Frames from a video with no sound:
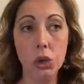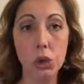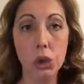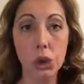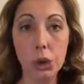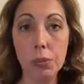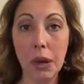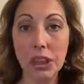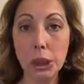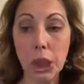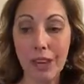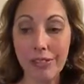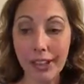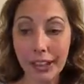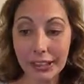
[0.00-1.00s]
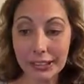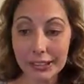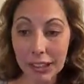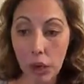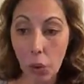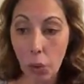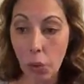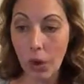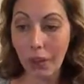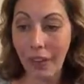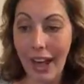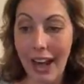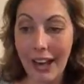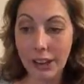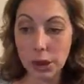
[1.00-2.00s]
Too much of it
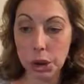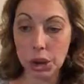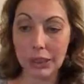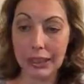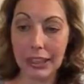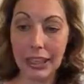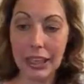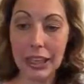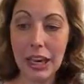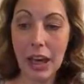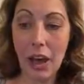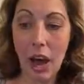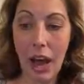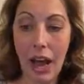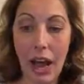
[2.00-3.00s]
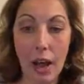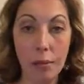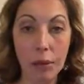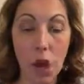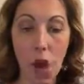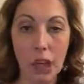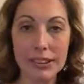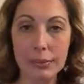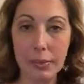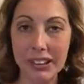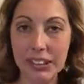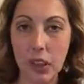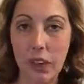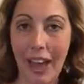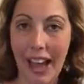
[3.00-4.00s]
will actually cause
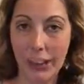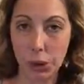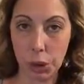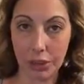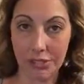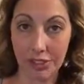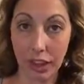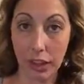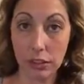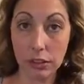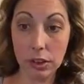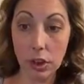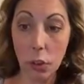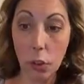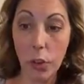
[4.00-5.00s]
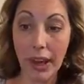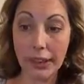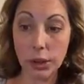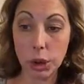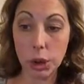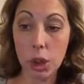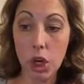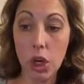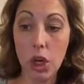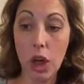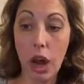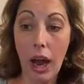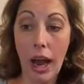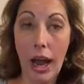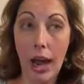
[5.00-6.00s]
muscle atrophy, which
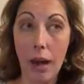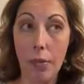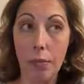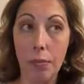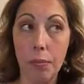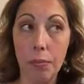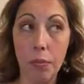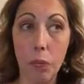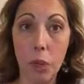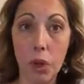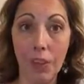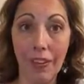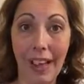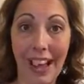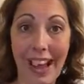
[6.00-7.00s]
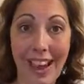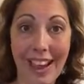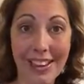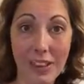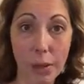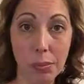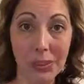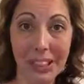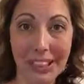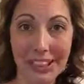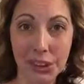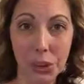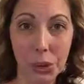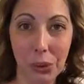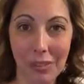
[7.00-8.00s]
will end up
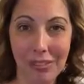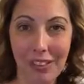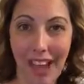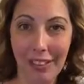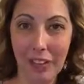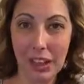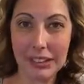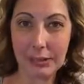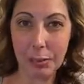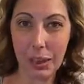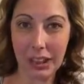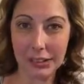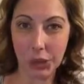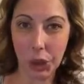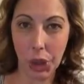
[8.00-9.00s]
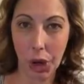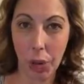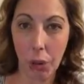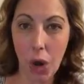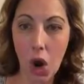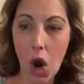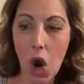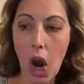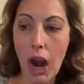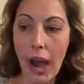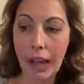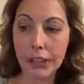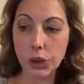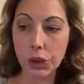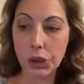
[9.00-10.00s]
leading to a fat loss plateau.
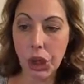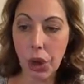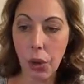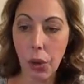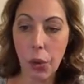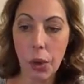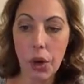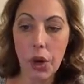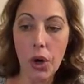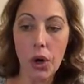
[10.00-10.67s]
And so